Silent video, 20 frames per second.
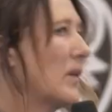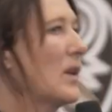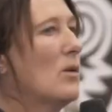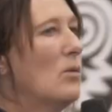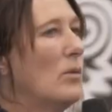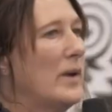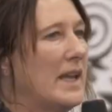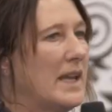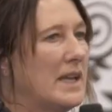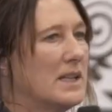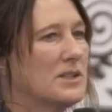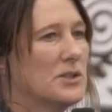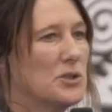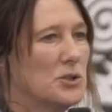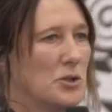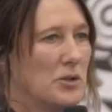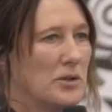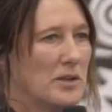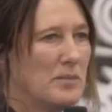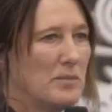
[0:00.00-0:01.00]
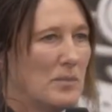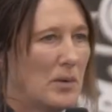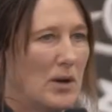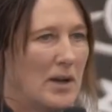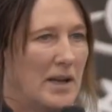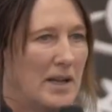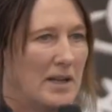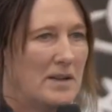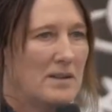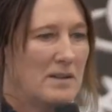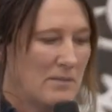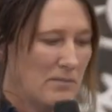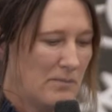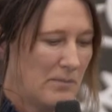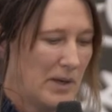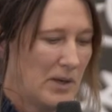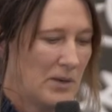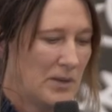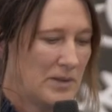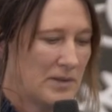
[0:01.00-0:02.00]
We get student buy-in
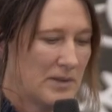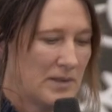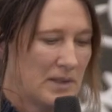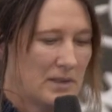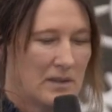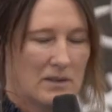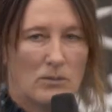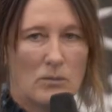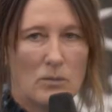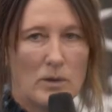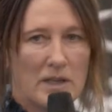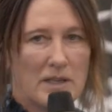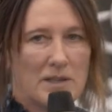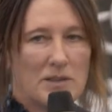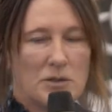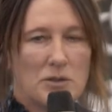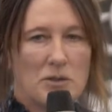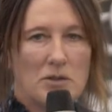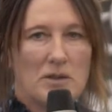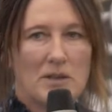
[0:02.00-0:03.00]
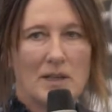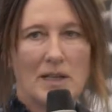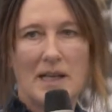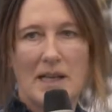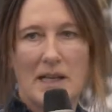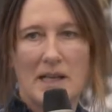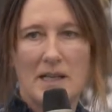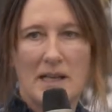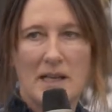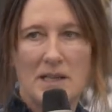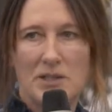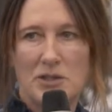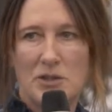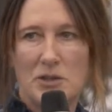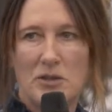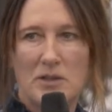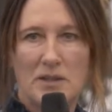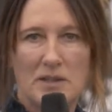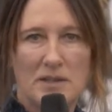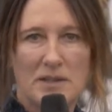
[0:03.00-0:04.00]
because it's student-led and
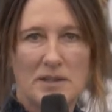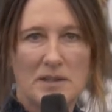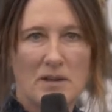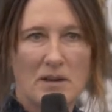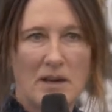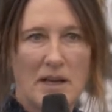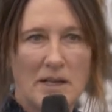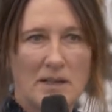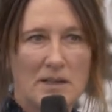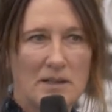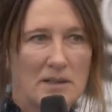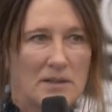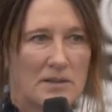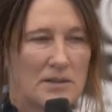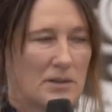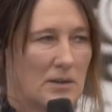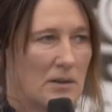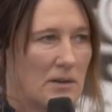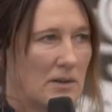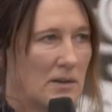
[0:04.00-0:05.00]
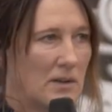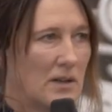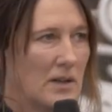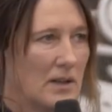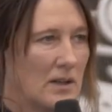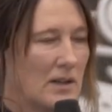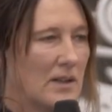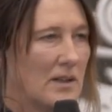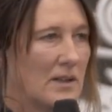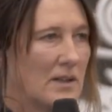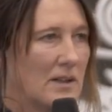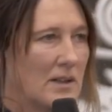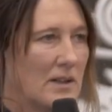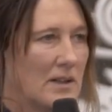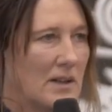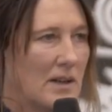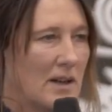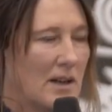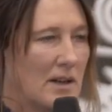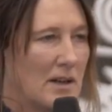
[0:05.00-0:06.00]
student design. So
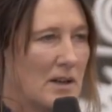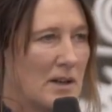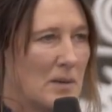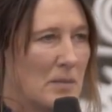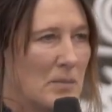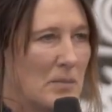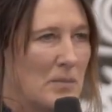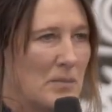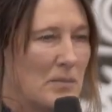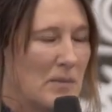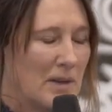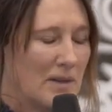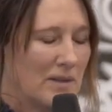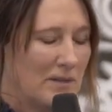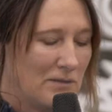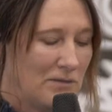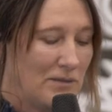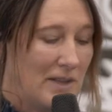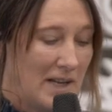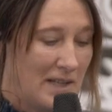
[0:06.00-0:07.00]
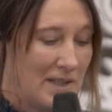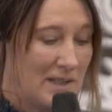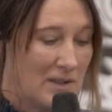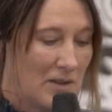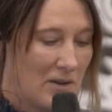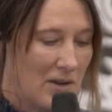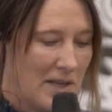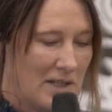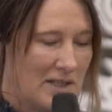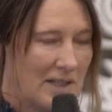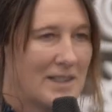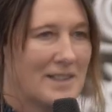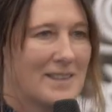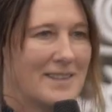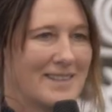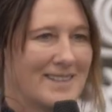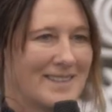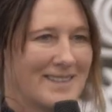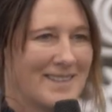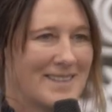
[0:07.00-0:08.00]
they designed it,
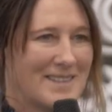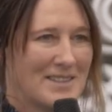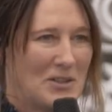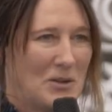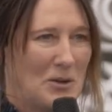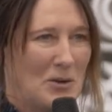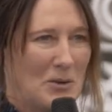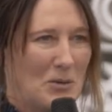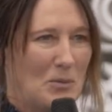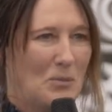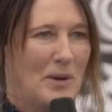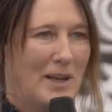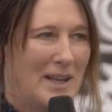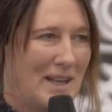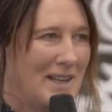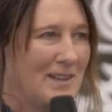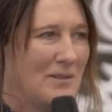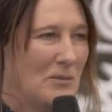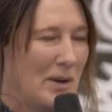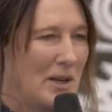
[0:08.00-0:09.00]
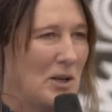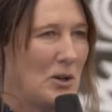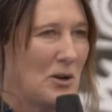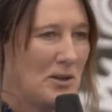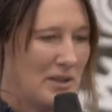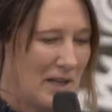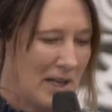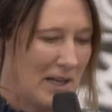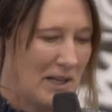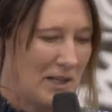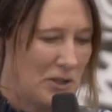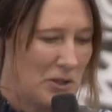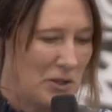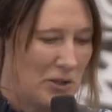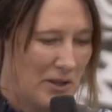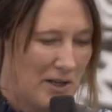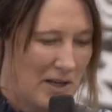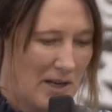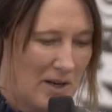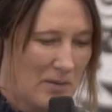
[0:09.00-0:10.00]
so we know they're going to
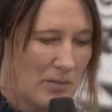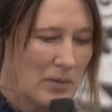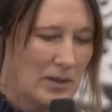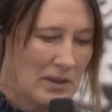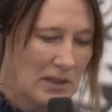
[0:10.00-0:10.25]
turn up.